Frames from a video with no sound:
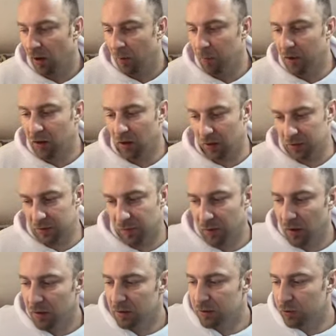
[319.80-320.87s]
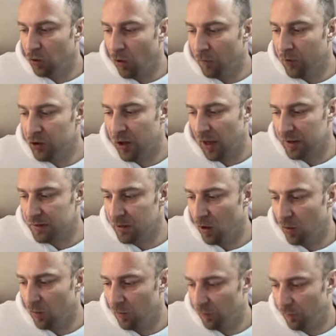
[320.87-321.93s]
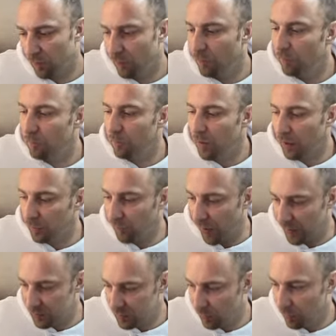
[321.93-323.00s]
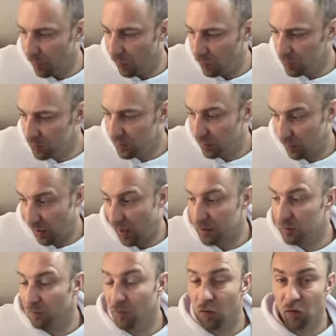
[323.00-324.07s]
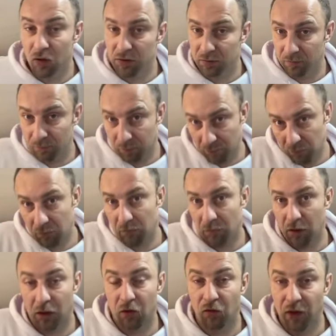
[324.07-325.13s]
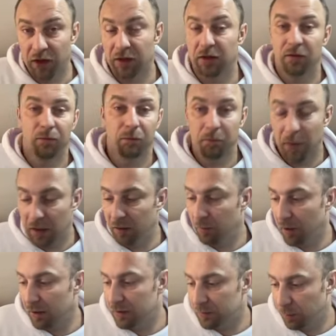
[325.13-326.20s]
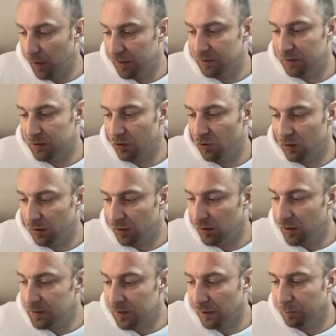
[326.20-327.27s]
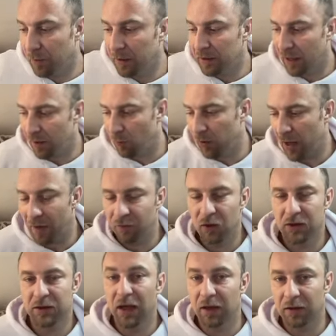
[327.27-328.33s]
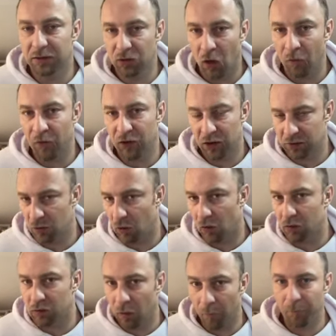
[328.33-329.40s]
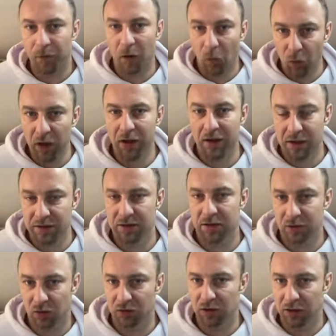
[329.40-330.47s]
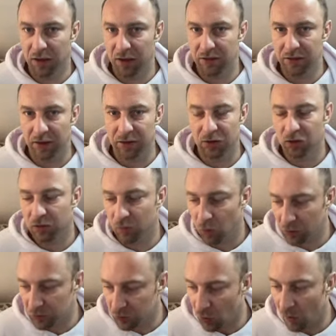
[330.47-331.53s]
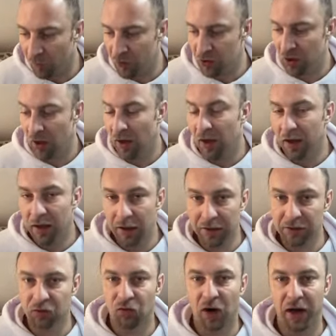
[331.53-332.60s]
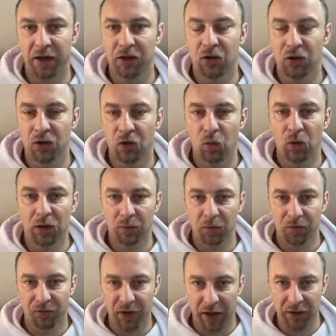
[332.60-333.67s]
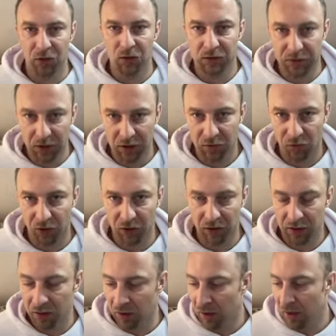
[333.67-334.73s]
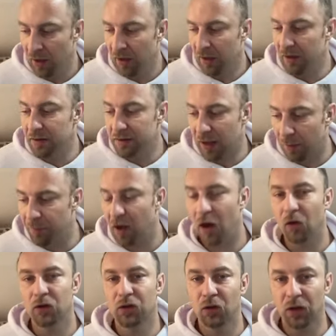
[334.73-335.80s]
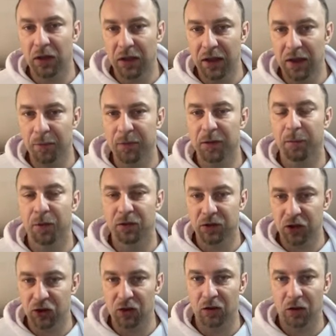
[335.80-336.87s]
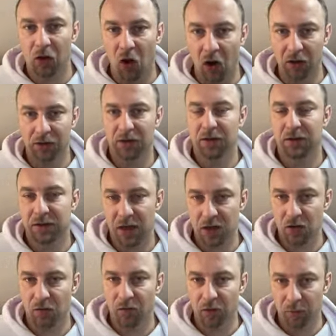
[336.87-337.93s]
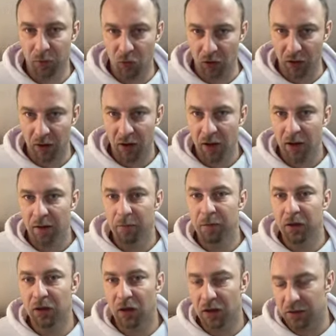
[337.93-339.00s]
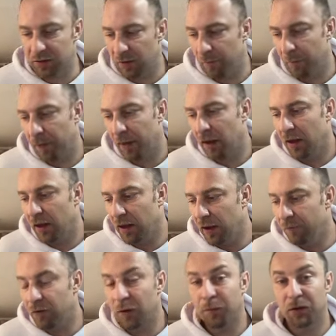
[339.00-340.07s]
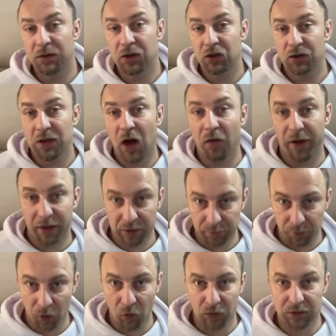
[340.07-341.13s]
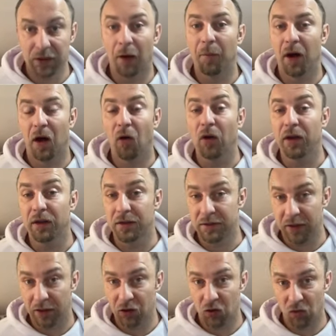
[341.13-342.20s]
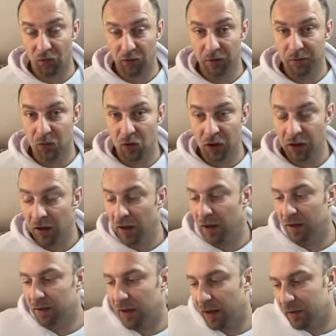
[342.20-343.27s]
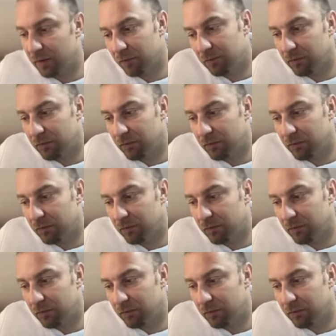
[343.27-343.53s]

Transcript: because Stockfish has now advanced the pawns, has of course created many, many spaces here on the king side, but ha we have to say it, Stockfish has also weaknesses on the king side. So what Stockfish is trying to do with the move knight to c three here is somehow to keep the position locked in the center of the board, because if the position now explodes somehow in the center of the board, then